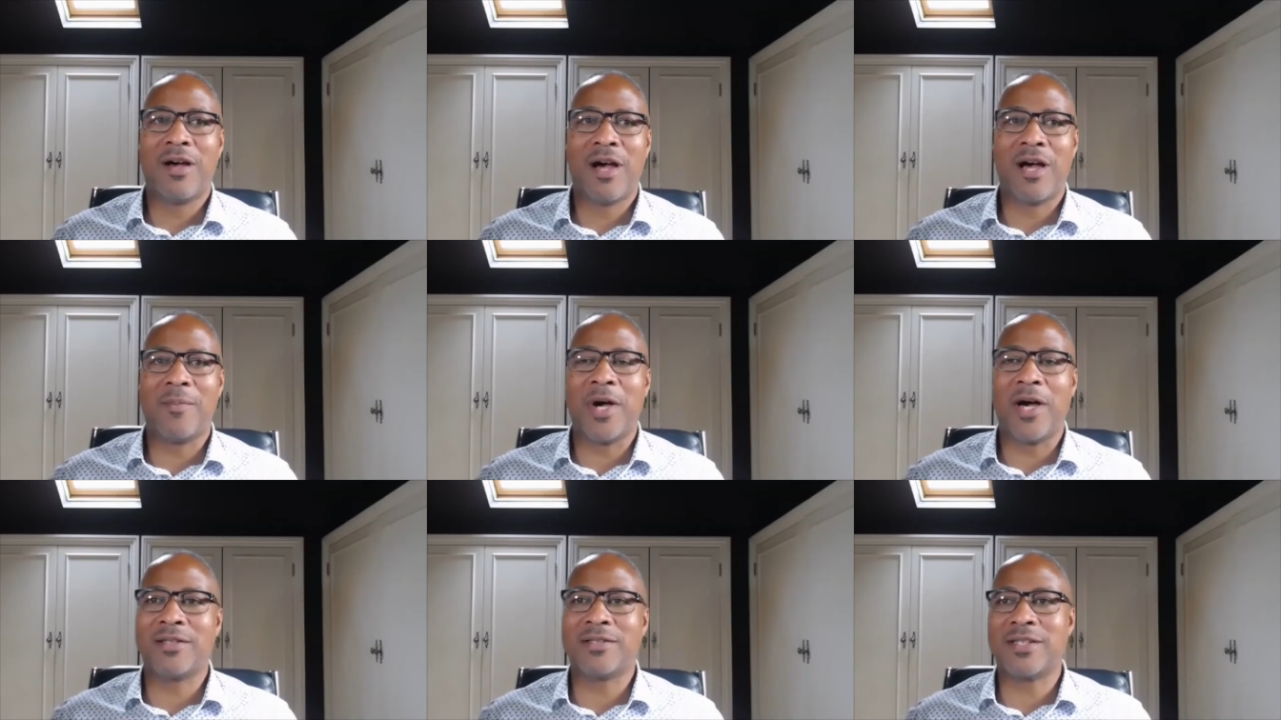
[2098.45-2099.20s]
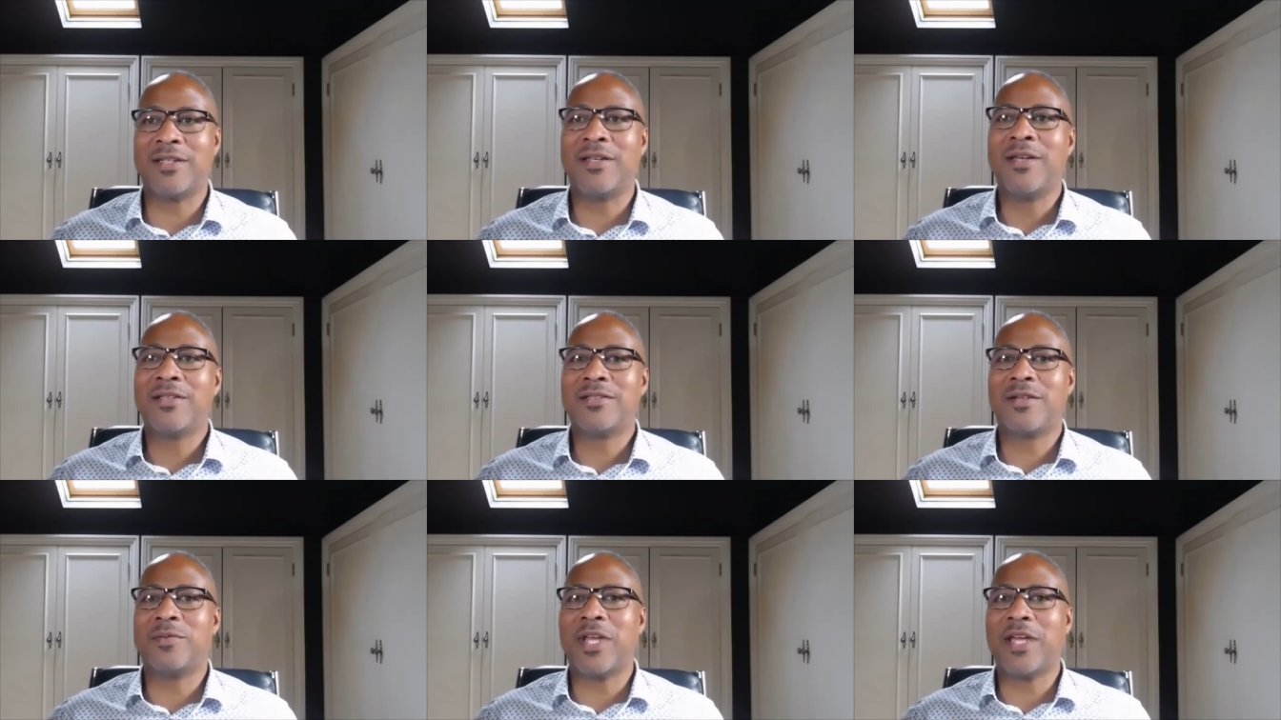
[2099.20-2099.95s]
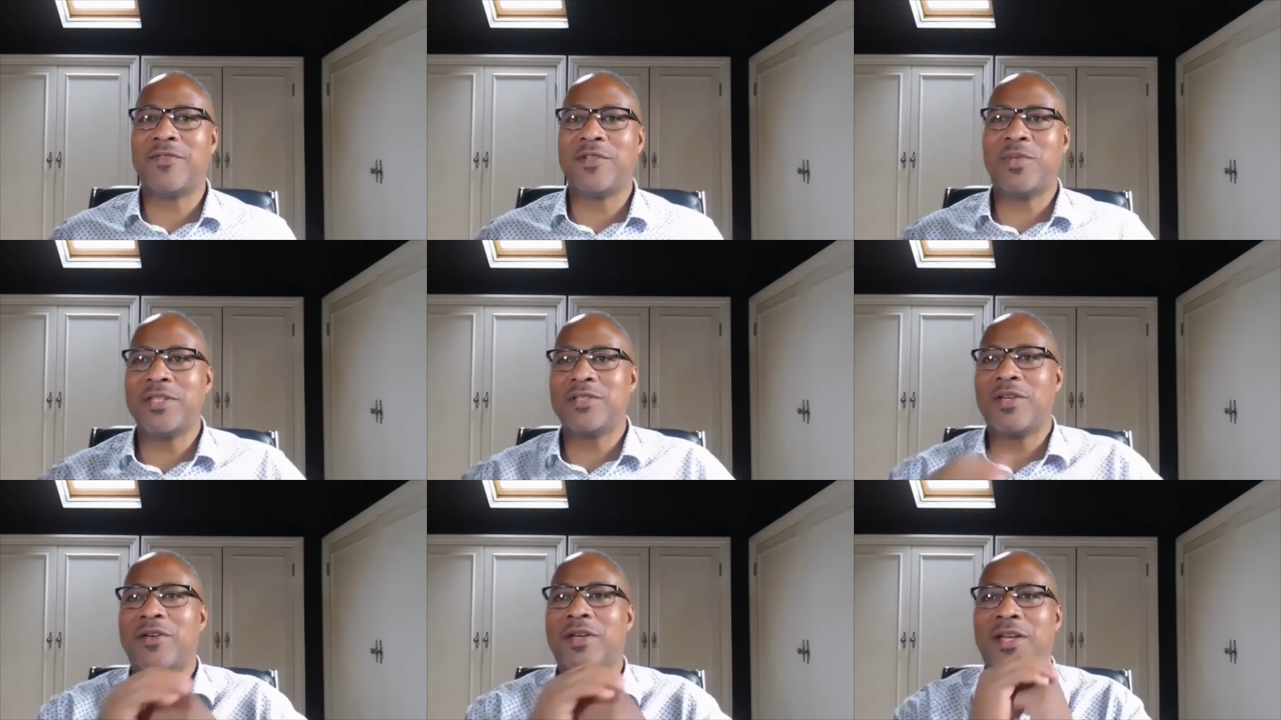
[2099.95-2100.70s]
um, asking. So, David, please
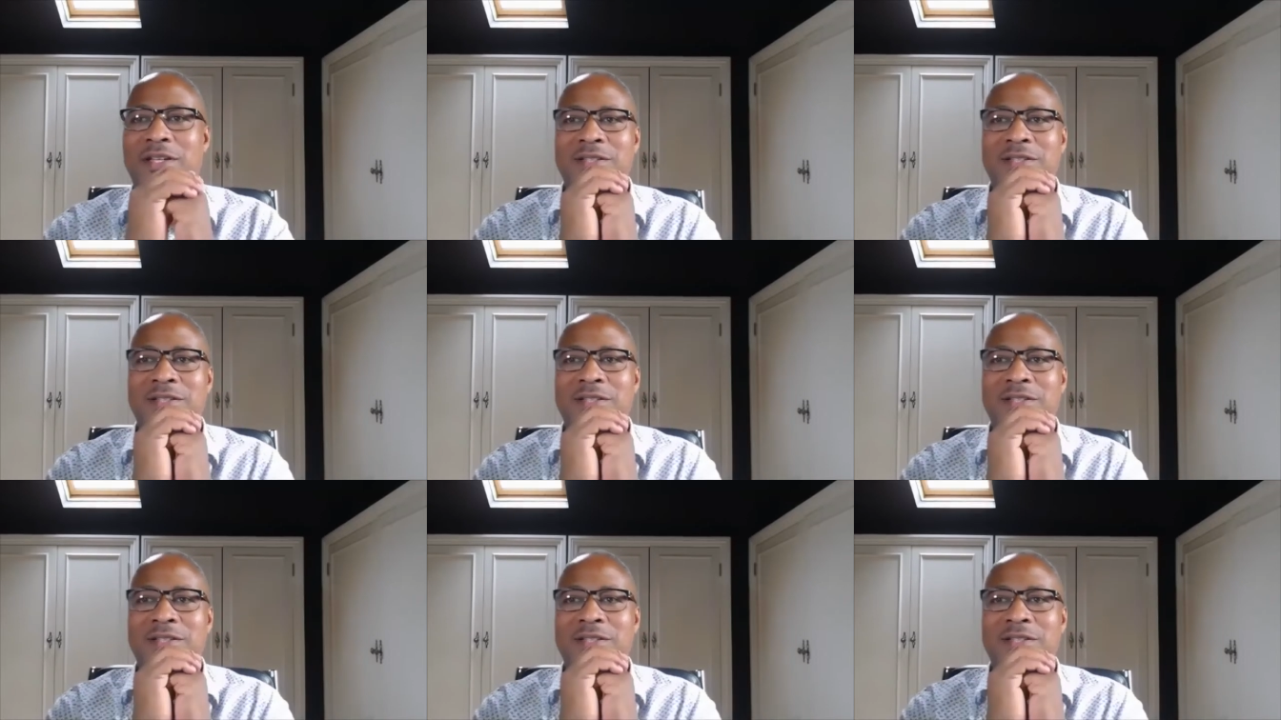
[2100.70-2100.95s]
go ahead.